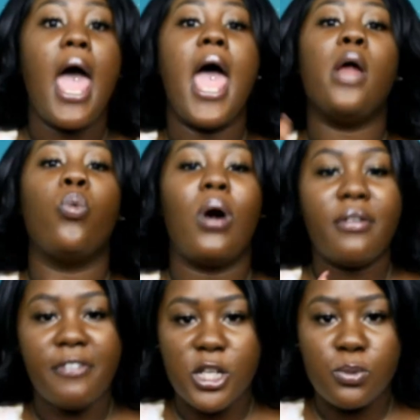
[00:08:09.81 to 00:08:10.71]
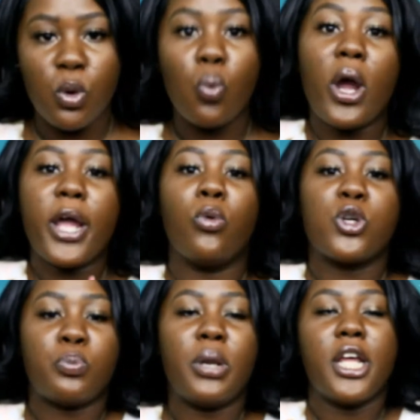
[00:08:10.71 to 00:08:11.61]
and one Facebook where he
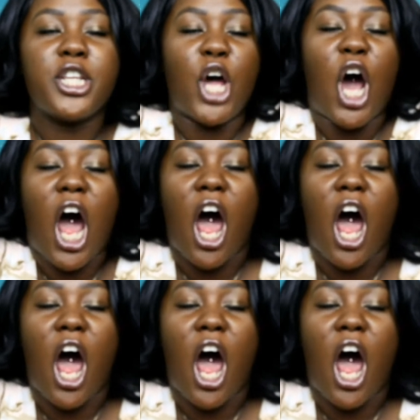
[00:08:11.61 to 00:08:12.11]
was playing the